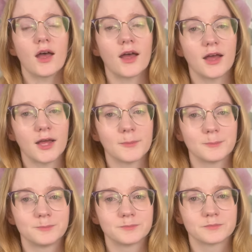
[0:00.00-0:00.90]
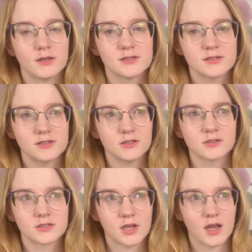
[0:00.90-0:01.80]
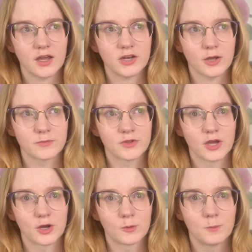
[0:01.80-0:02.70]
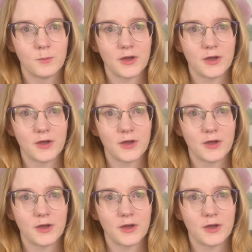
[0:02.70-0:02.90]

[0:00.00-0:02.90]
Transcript: Um, still tied up though,